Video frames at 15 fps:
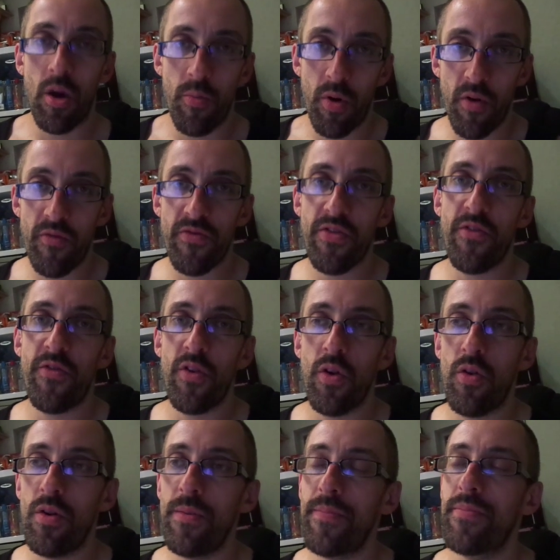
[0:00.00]
up off of the
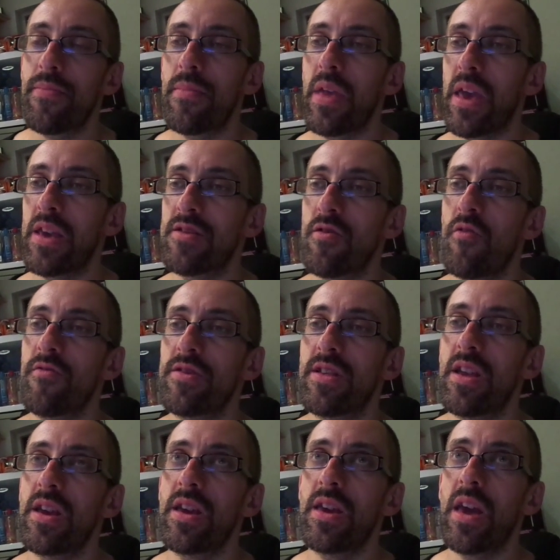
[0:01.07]
floor is
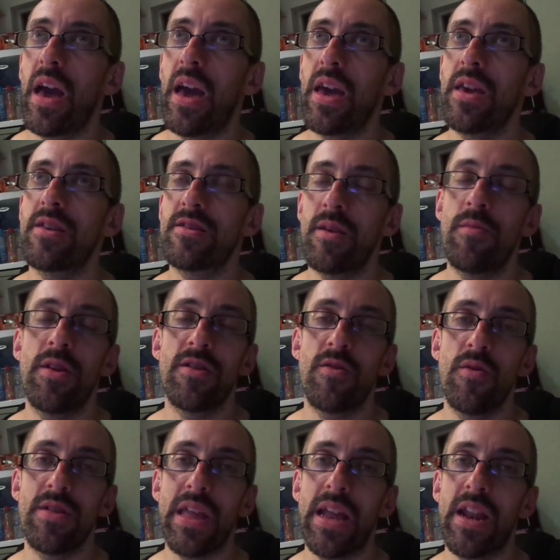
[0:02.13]
obviously similar
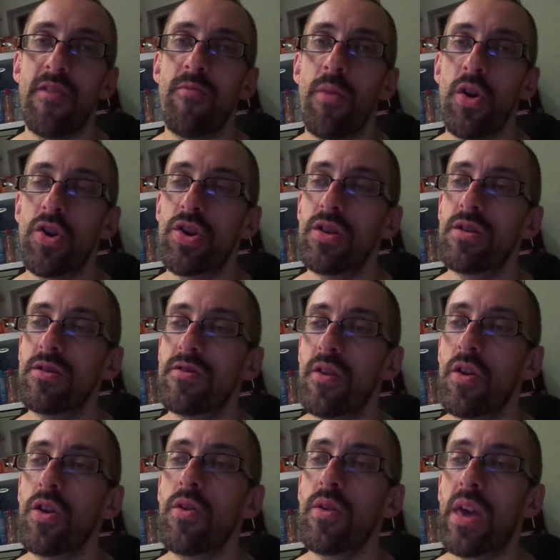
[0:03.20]
to a deadlift motion. So
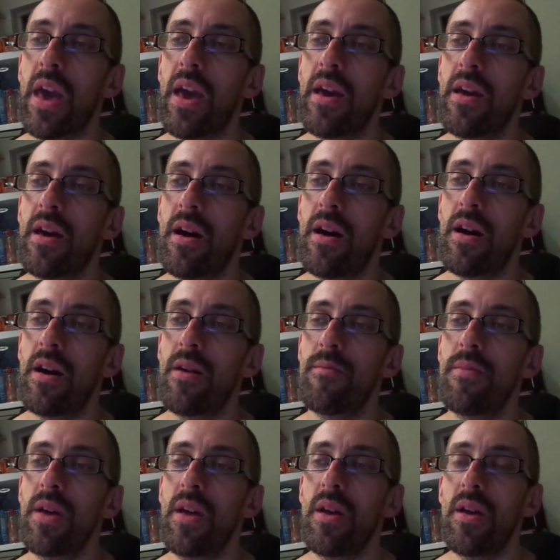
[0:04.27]
you get
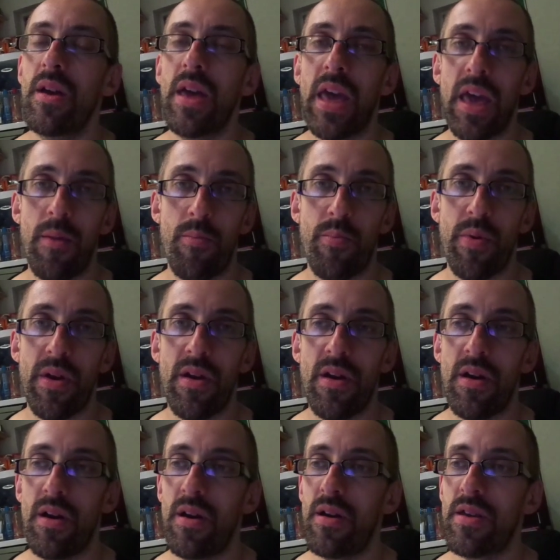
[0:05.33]
hip,
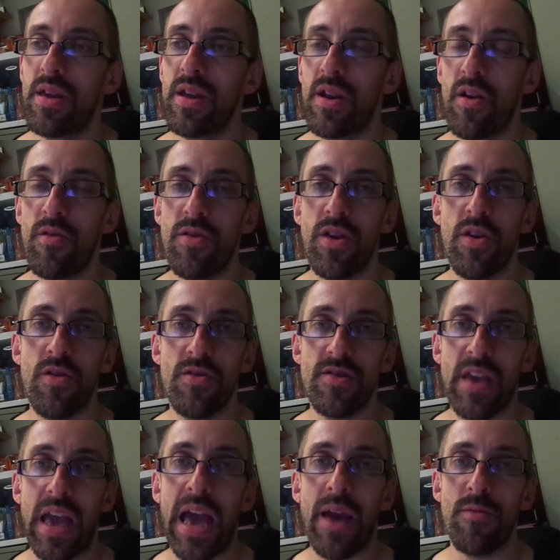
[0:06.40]
use,
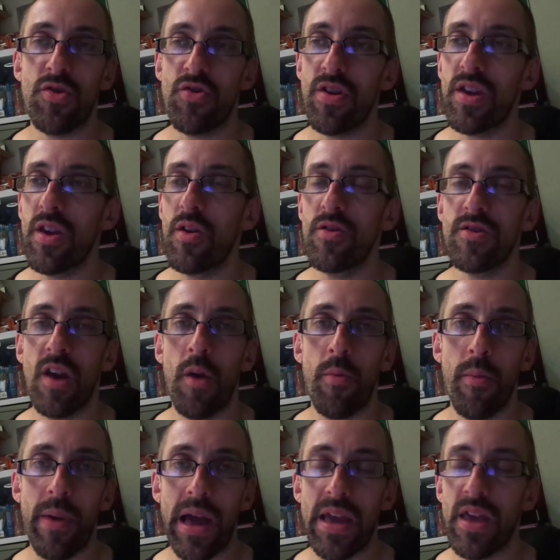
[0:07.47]
hamstring use, upper
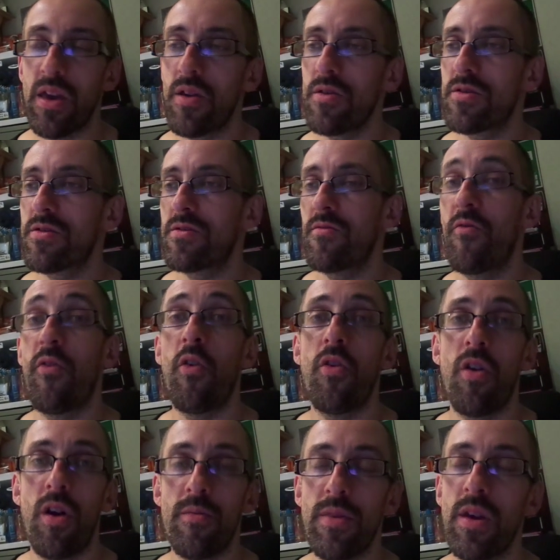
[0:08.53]
back use,
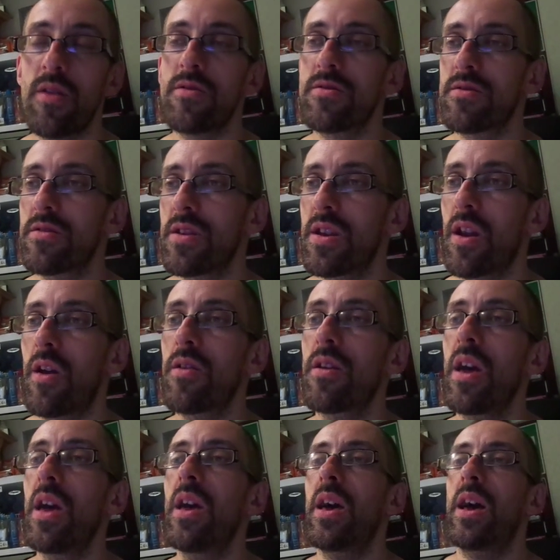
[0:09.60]
forearm use, you know,
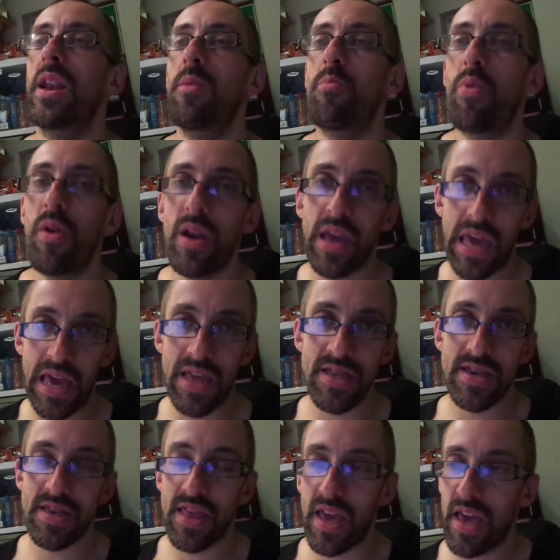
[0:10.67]
and then pulling it
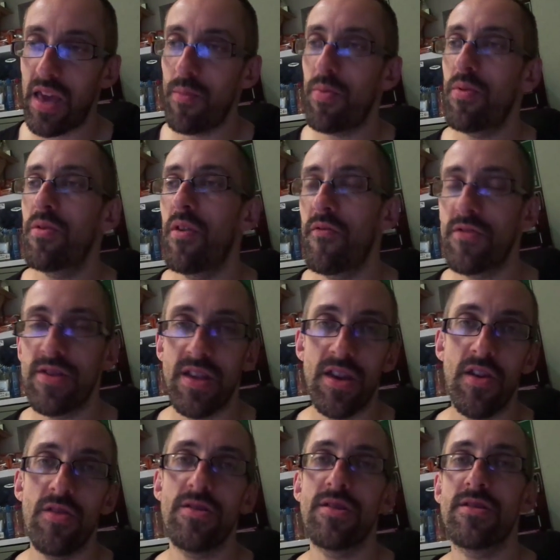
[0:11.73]
into the hip obviously
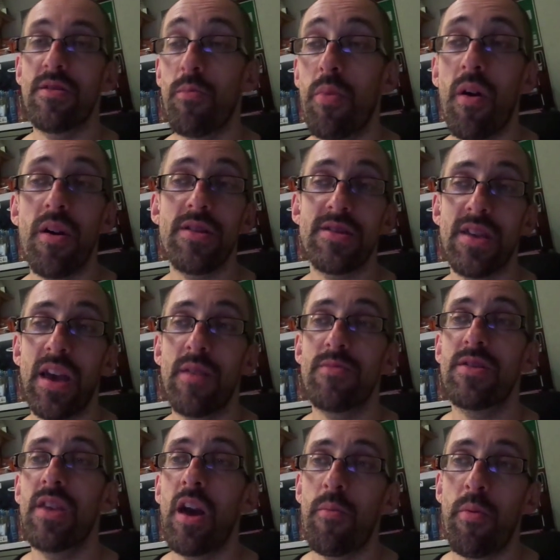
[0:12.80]
uses the
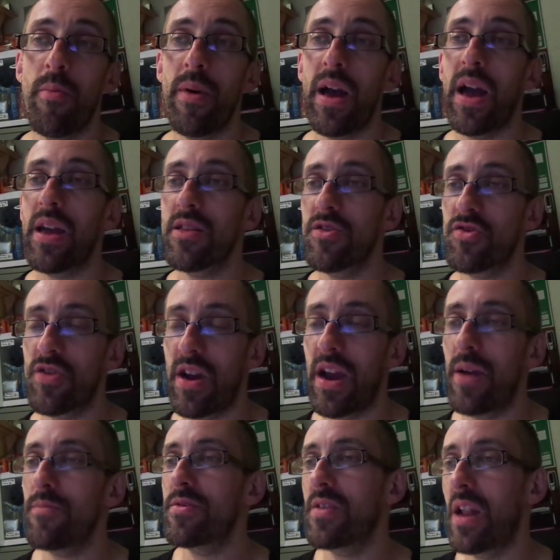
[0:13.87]
biceps, the upper back, the
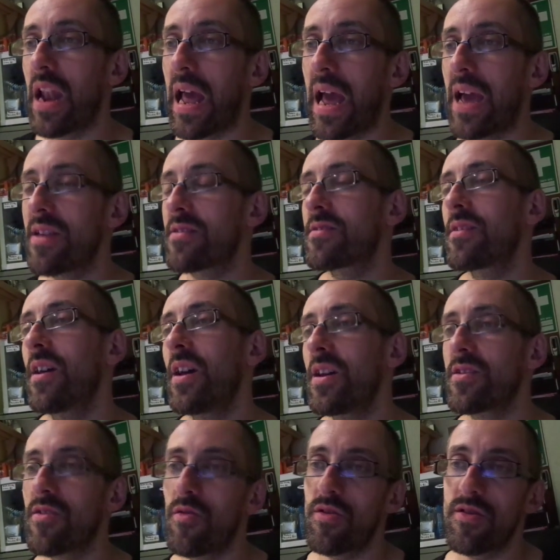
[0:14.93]
traps, the lats,
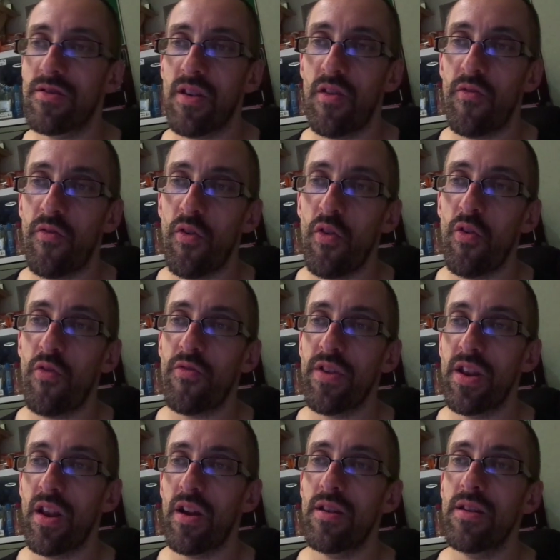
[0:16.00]
so on and so forth,
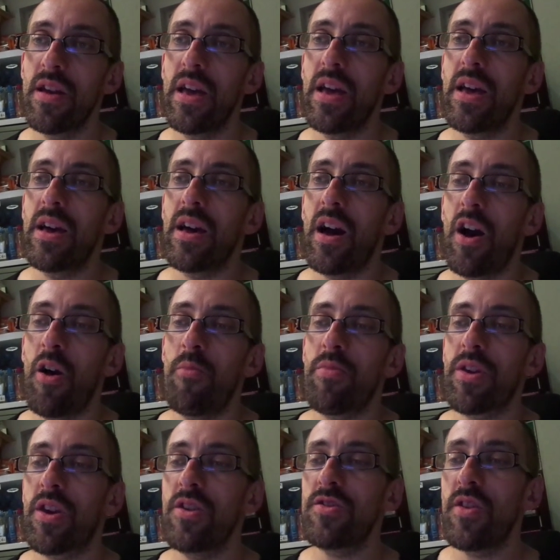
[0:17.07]
you know.
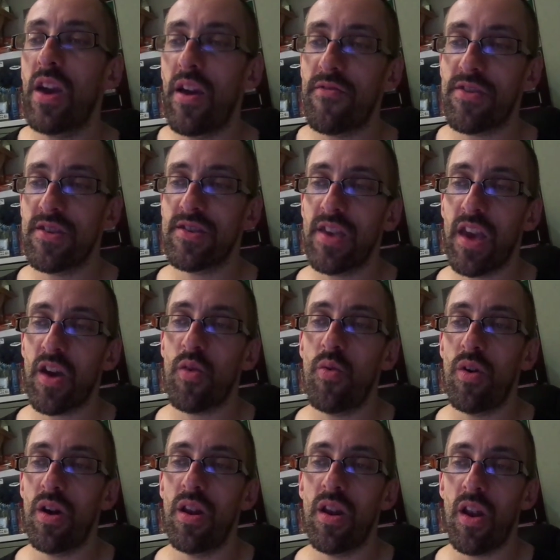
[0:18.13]
Because you have to sit
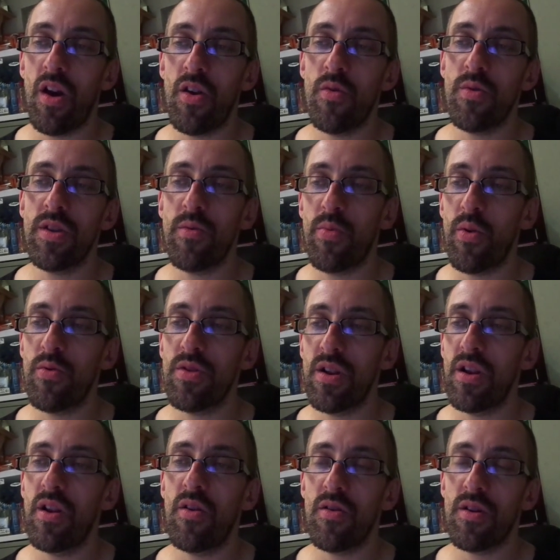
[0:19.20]
quite low when you pull the
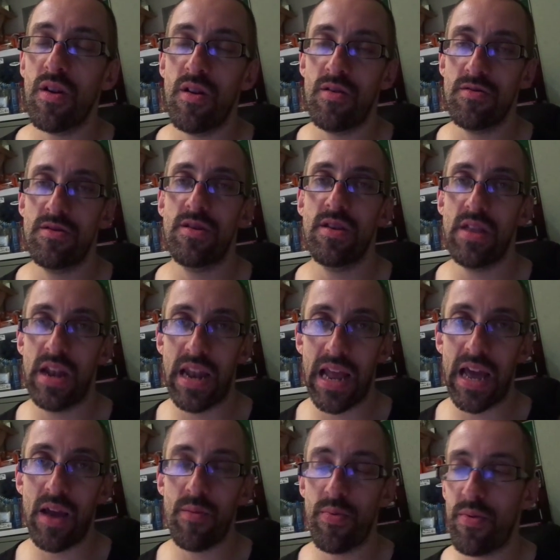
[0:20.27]
log onto the
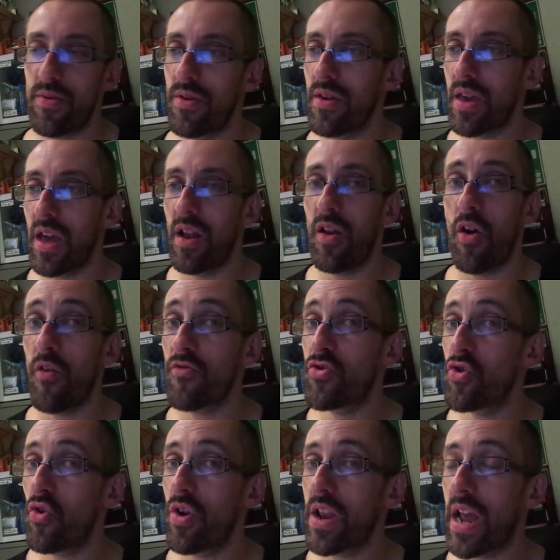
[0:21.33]
lap, you get a lot of
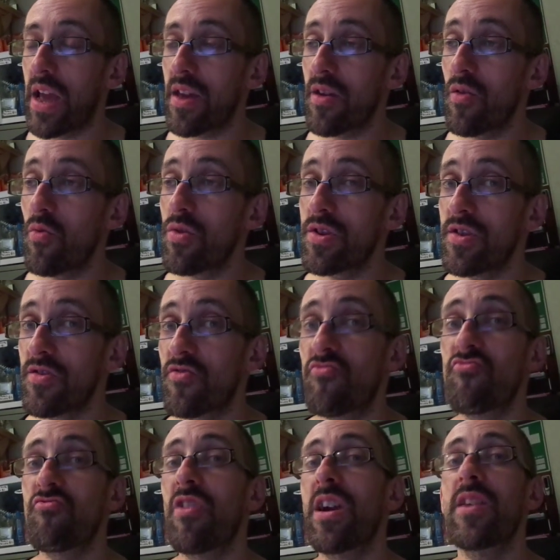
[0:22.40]
joint angle, which is
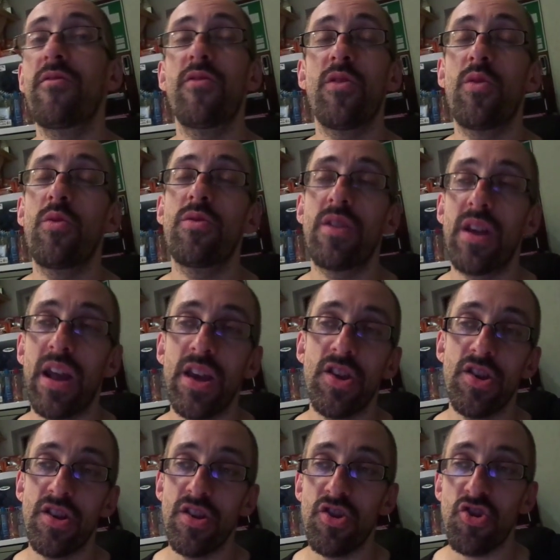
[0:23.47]
great for
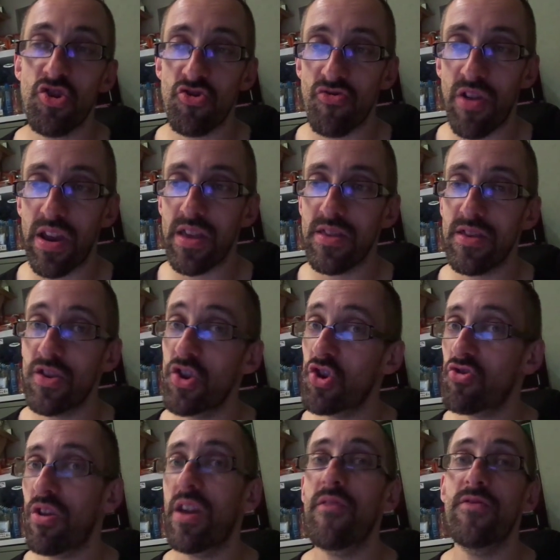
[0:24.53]
coordination and strength, because
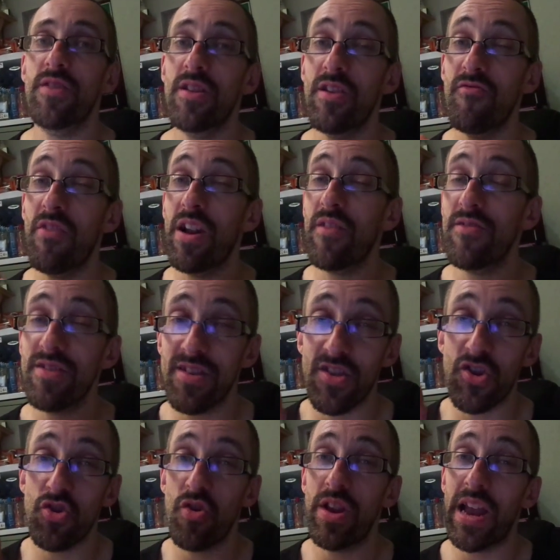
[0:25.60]
strength is only relevant to the
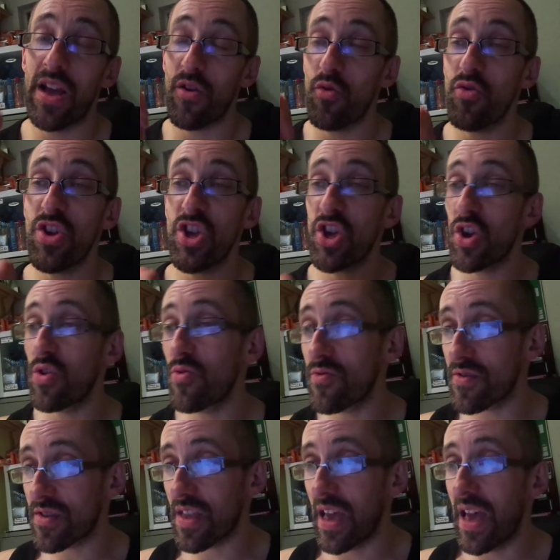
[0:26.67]
joint angle
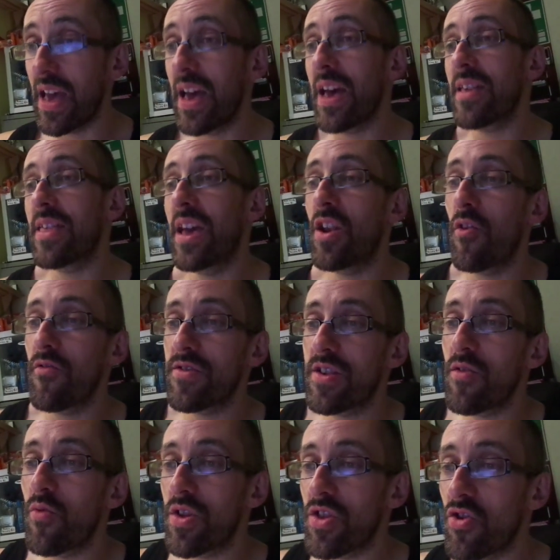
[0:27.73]
used. Then
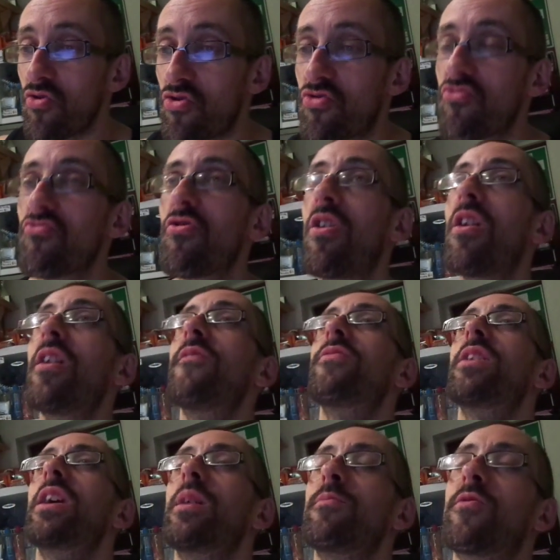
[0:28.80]
obviously when you drive
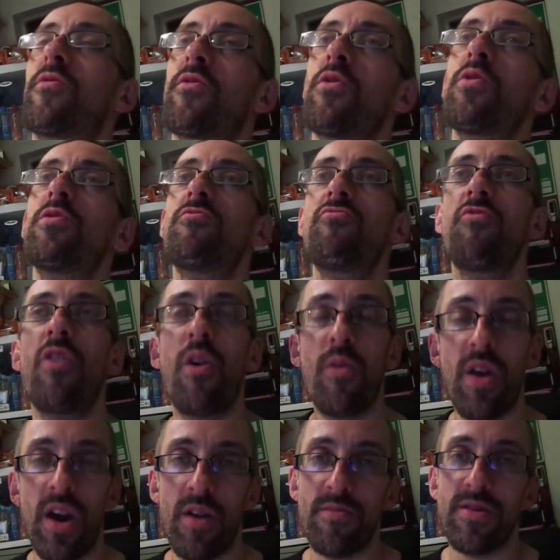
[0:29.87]
the hips through and
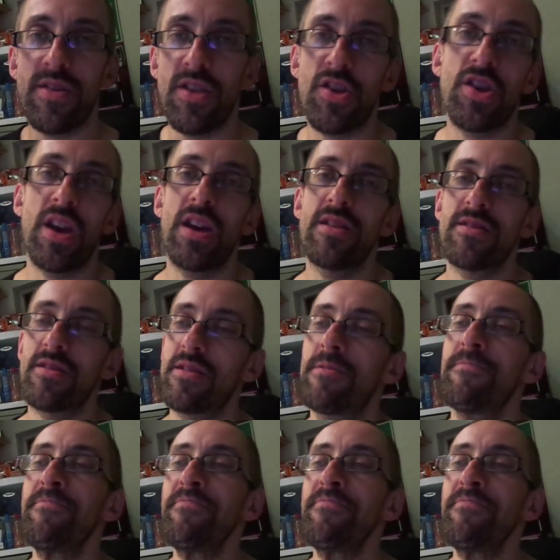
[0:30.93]
roll it up to the chest,